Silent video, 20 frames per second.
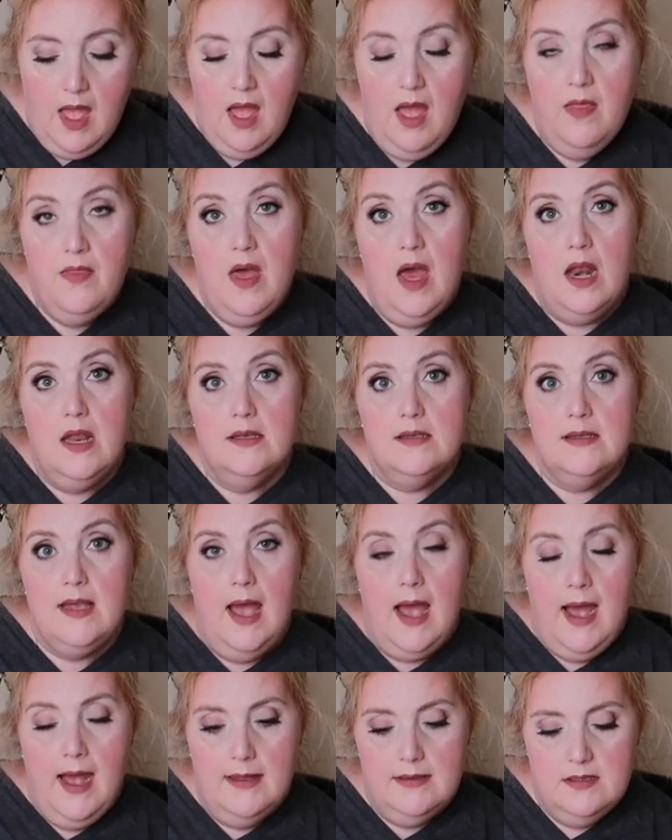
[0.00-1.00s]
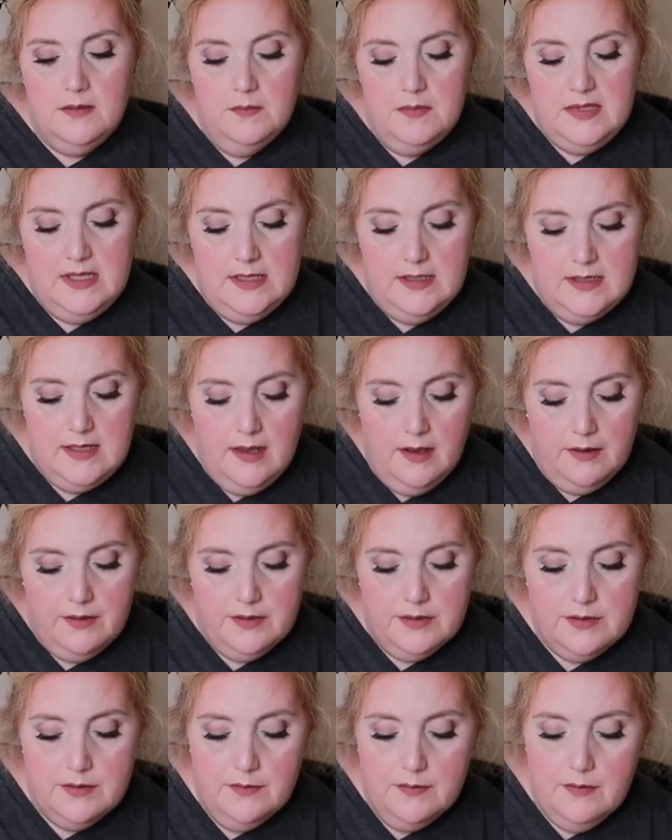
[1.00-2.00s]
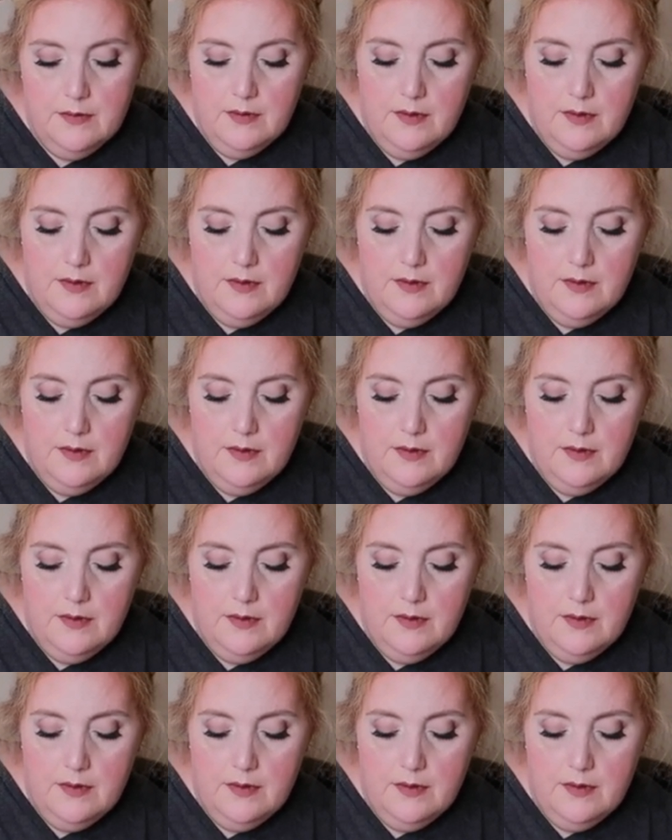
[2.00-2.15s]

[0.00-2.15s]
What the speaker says: and that is to add some details.